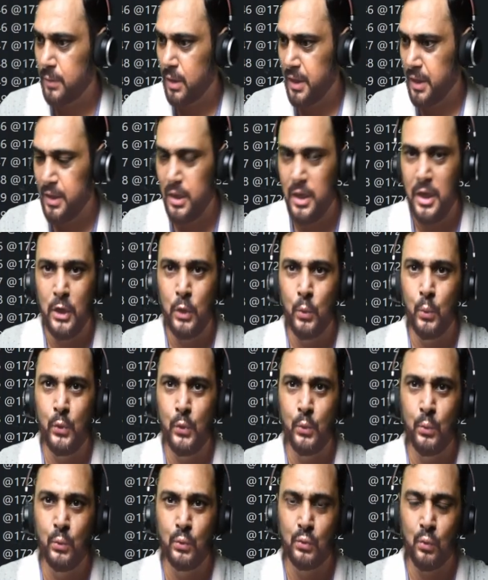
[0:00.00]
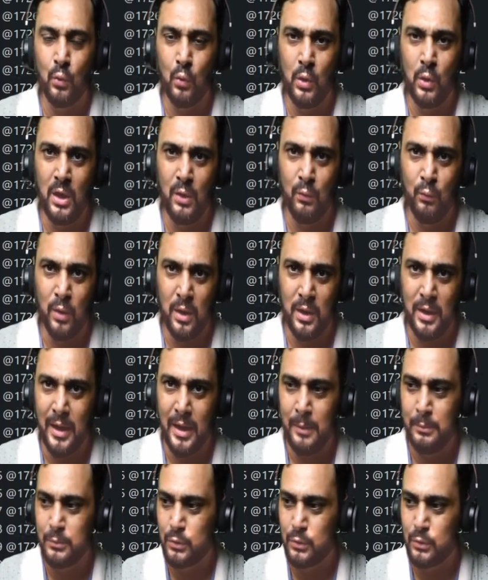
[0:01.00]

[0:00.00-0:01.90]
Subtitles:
I need to use only one time,